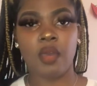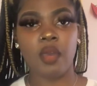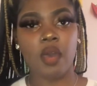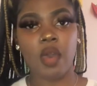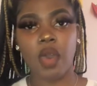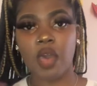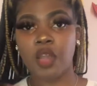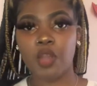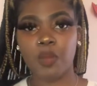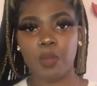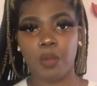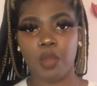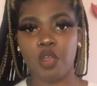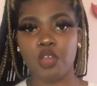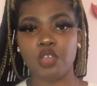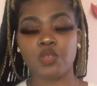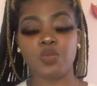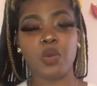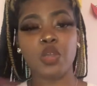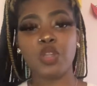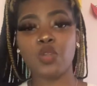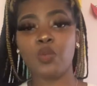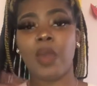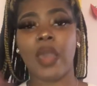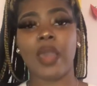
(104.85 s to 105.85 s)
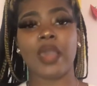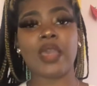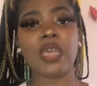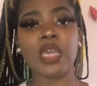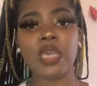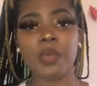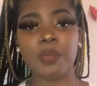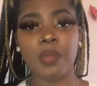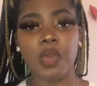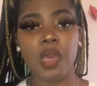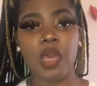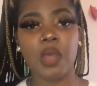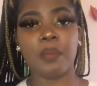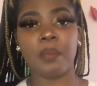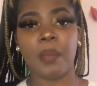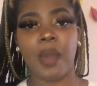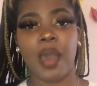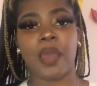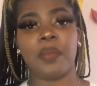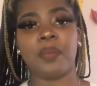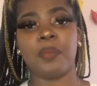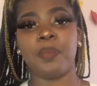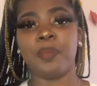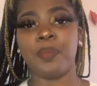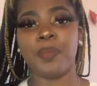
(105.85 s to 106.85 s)
Other words, what do I keep in
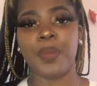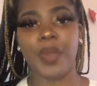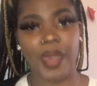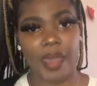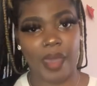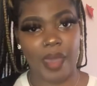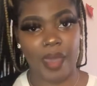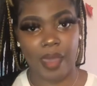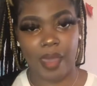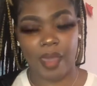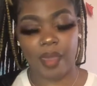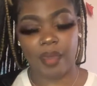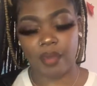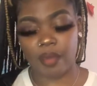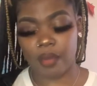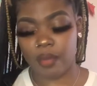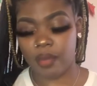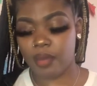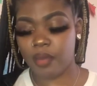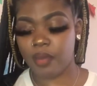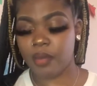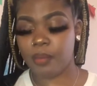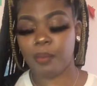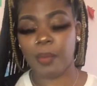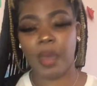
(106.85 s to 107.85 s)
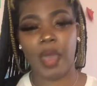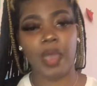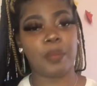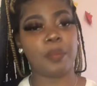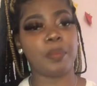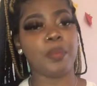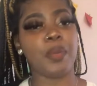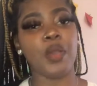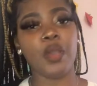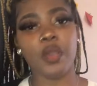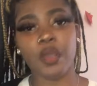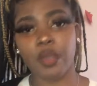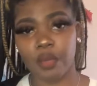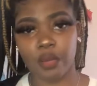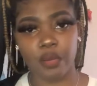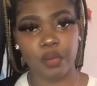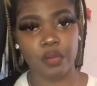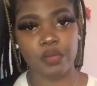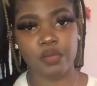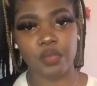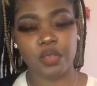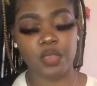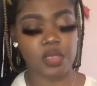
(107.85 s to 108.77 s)
my bag, my purse?